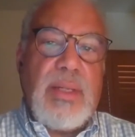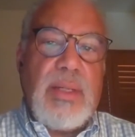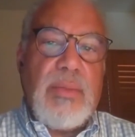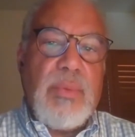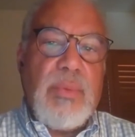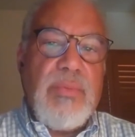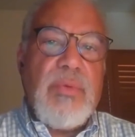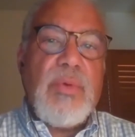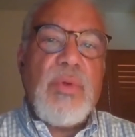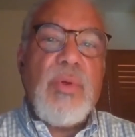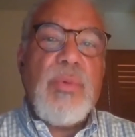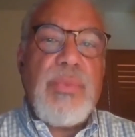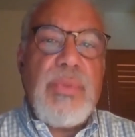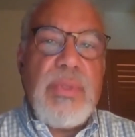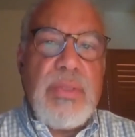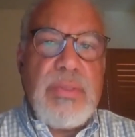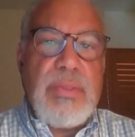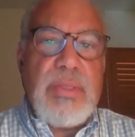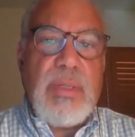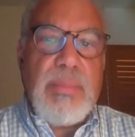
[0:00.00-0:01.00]
And we've grouped
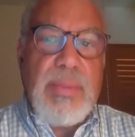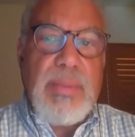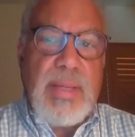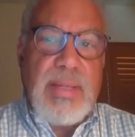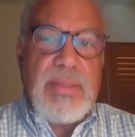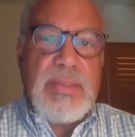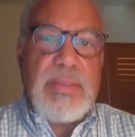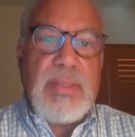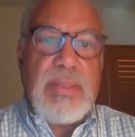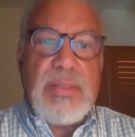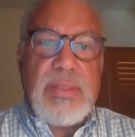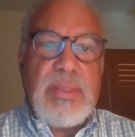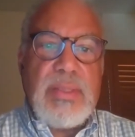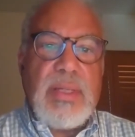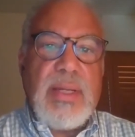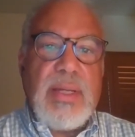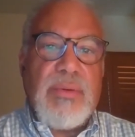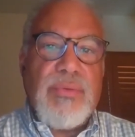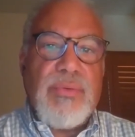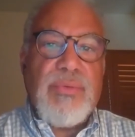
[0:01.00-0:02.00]
these capacities into
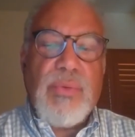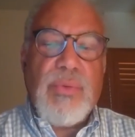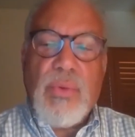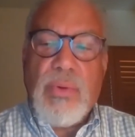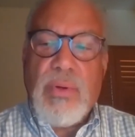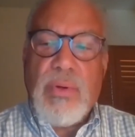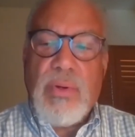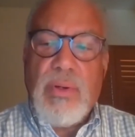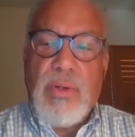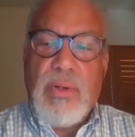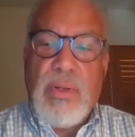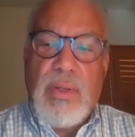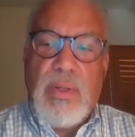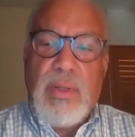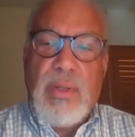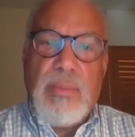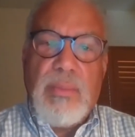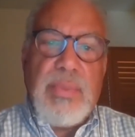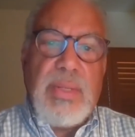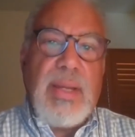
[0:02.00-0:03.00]
kind of four
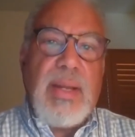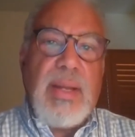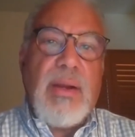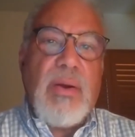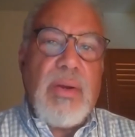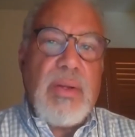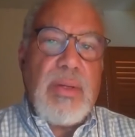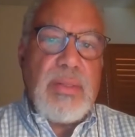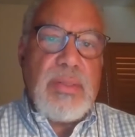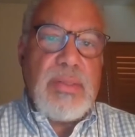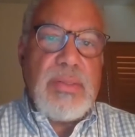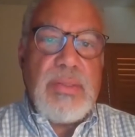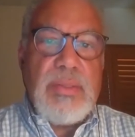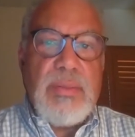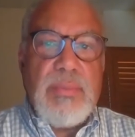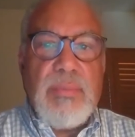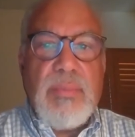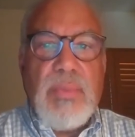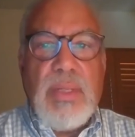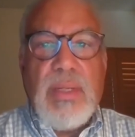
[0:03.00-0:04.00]
big areas.
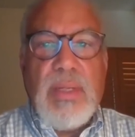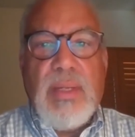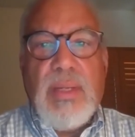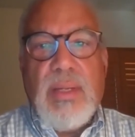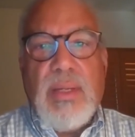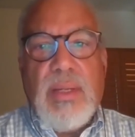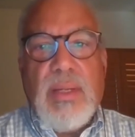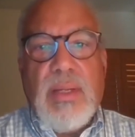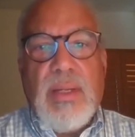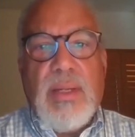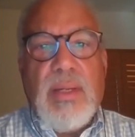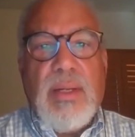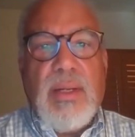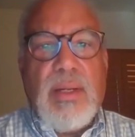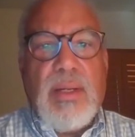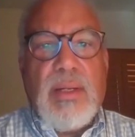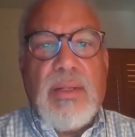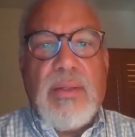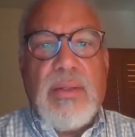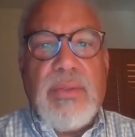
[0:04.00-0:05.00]

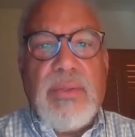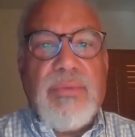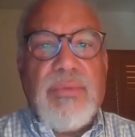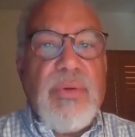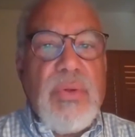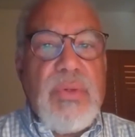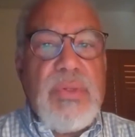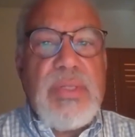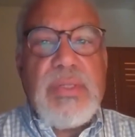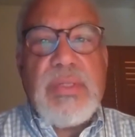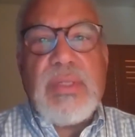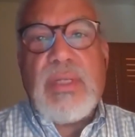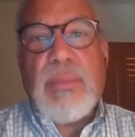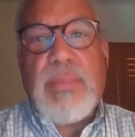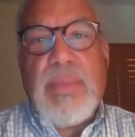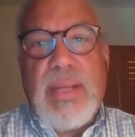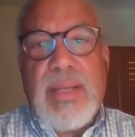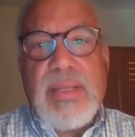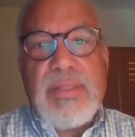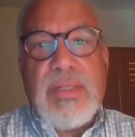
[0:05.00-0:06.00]
Uh, the first is the
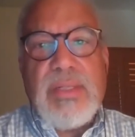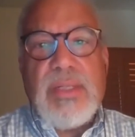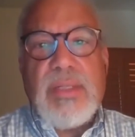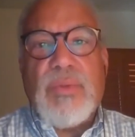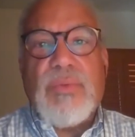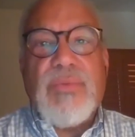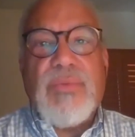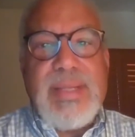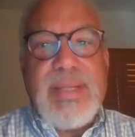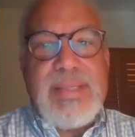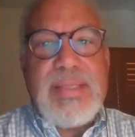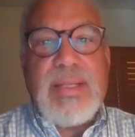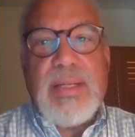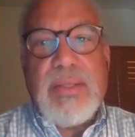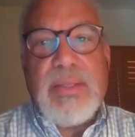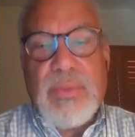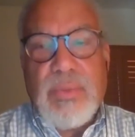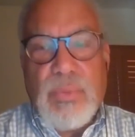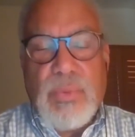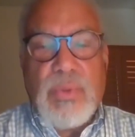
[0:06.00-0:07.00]
capacity to
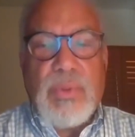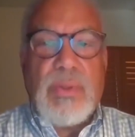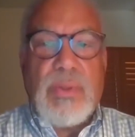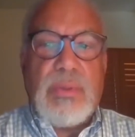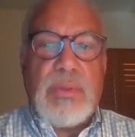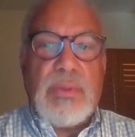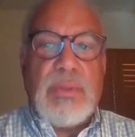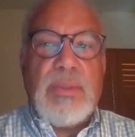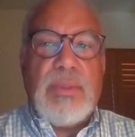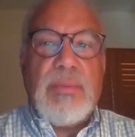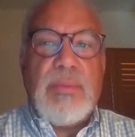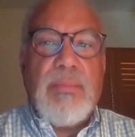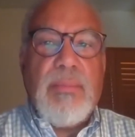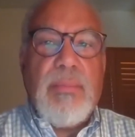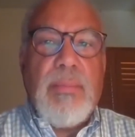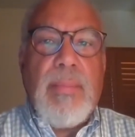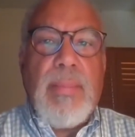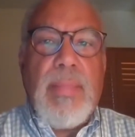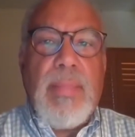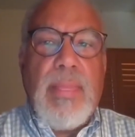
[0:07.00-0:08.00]
investigate the world.
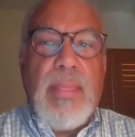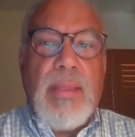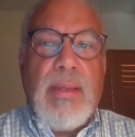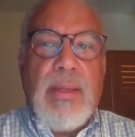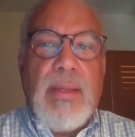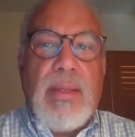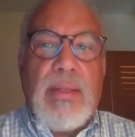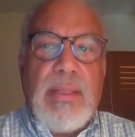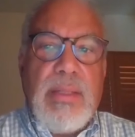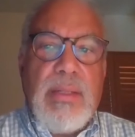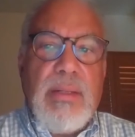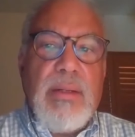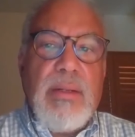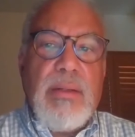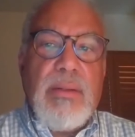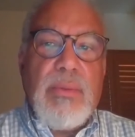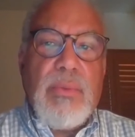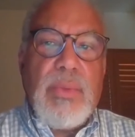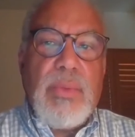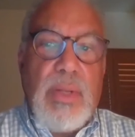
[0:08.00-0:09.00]
And
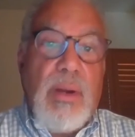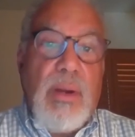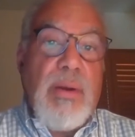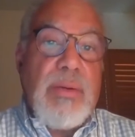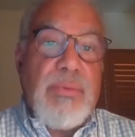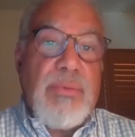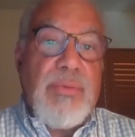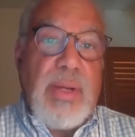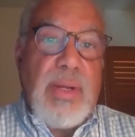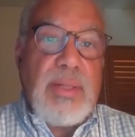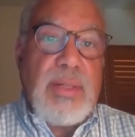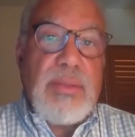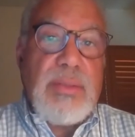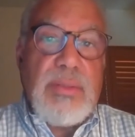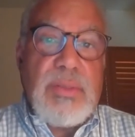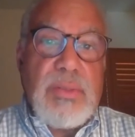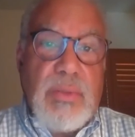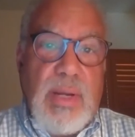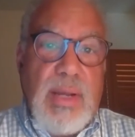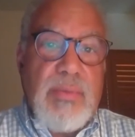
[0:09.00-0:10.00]
here we are, in fact,
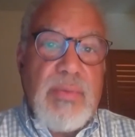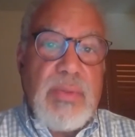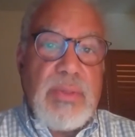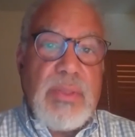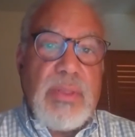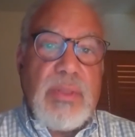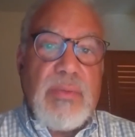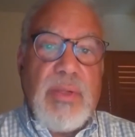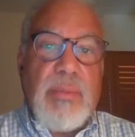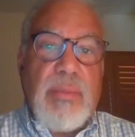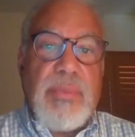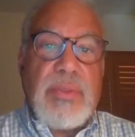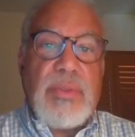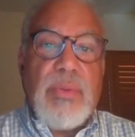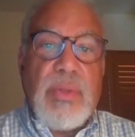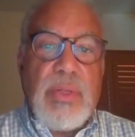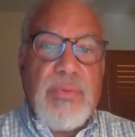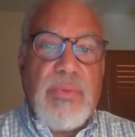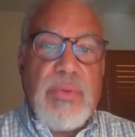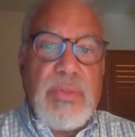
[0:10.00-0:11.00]
striving to develop the
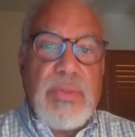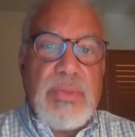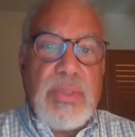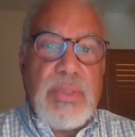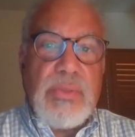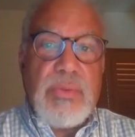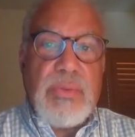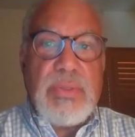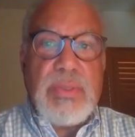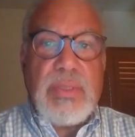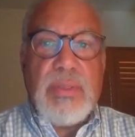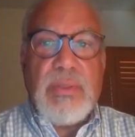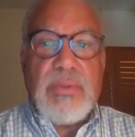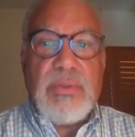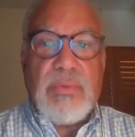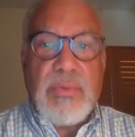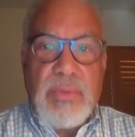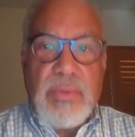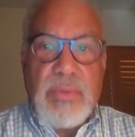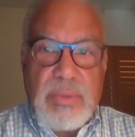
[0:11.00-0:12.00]
twenty-first century skills
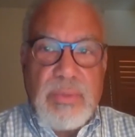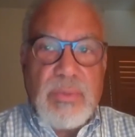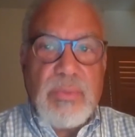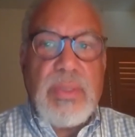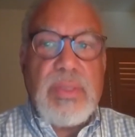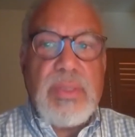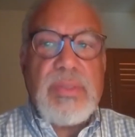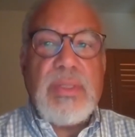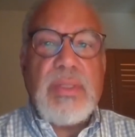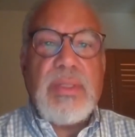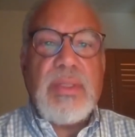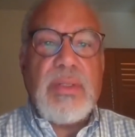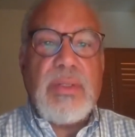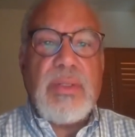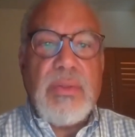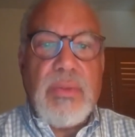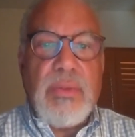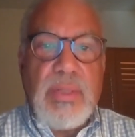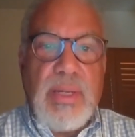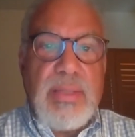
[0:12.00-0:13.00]
of critical reasoning and
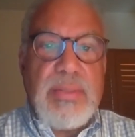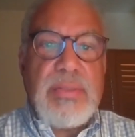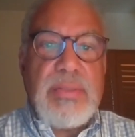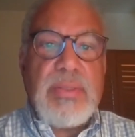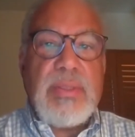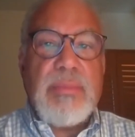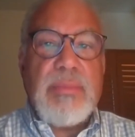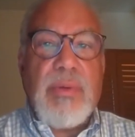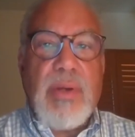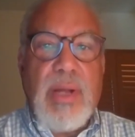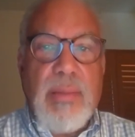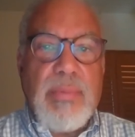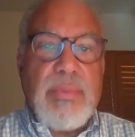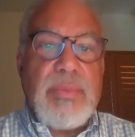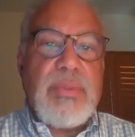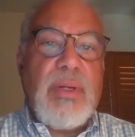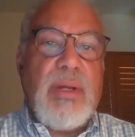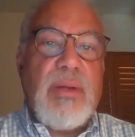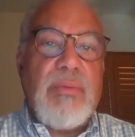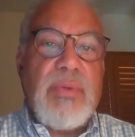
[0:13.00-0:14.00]
curiosity and problem
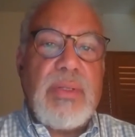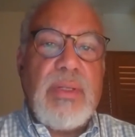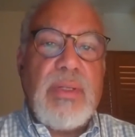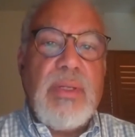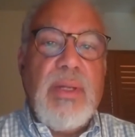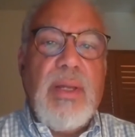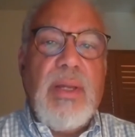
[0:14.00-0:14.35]
solving,